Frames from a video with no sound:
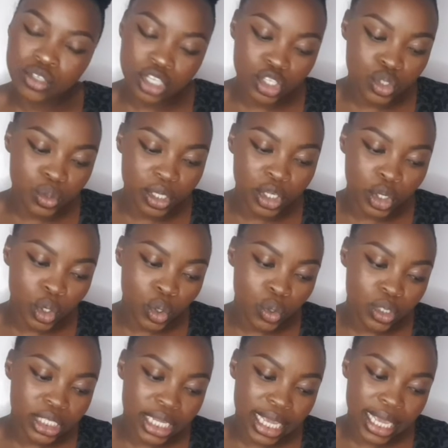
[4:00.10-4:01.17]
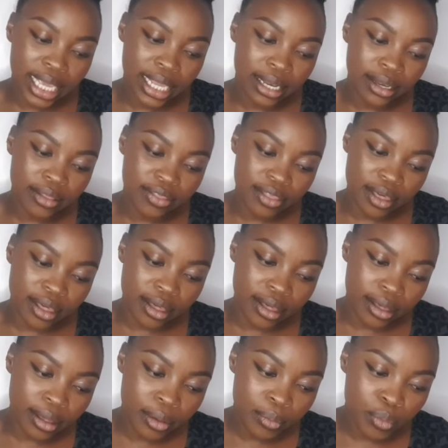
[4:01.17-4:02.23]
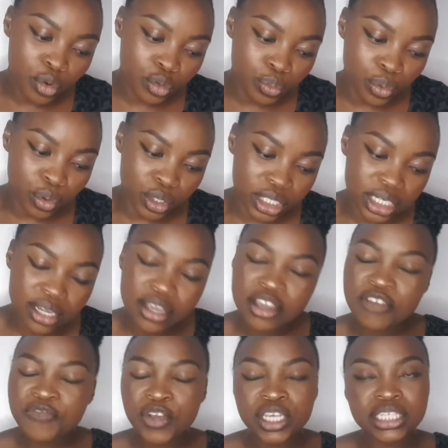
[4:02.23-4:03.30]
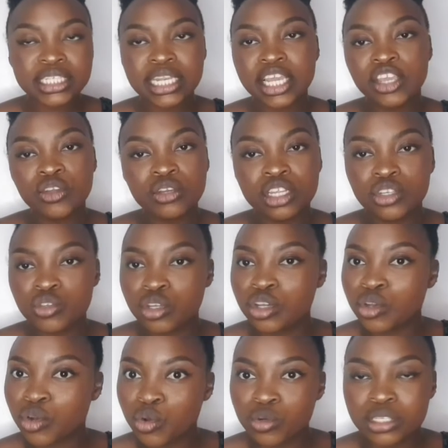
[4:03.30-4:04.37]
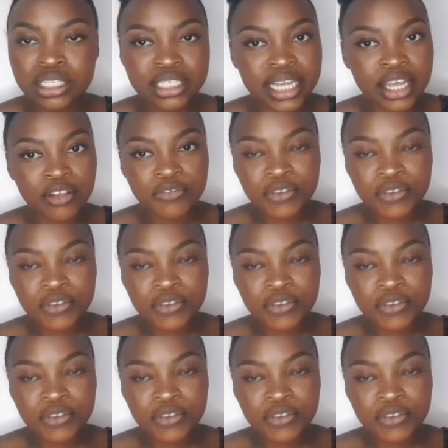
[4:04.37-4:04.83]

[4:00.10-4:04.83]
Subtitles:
you need to include in the mood board. Firstly, you need to include style